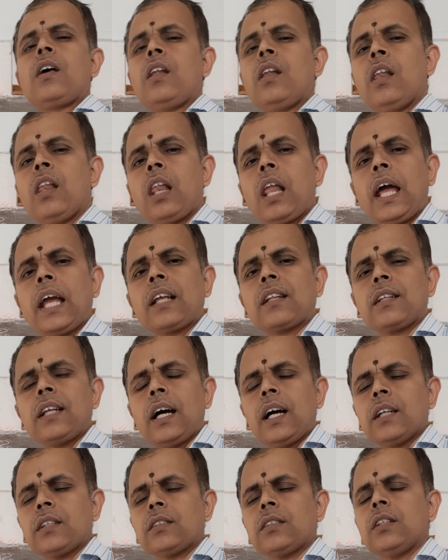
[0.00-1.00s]
Like
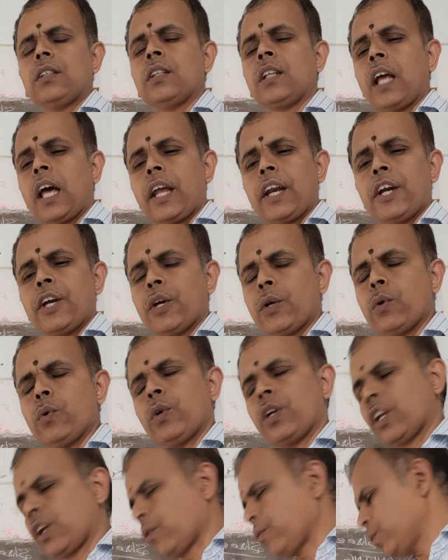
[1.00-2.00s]
that, they are ready to
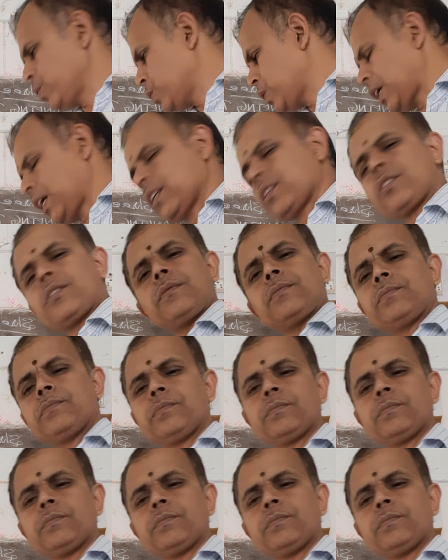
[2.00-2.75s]
give you that.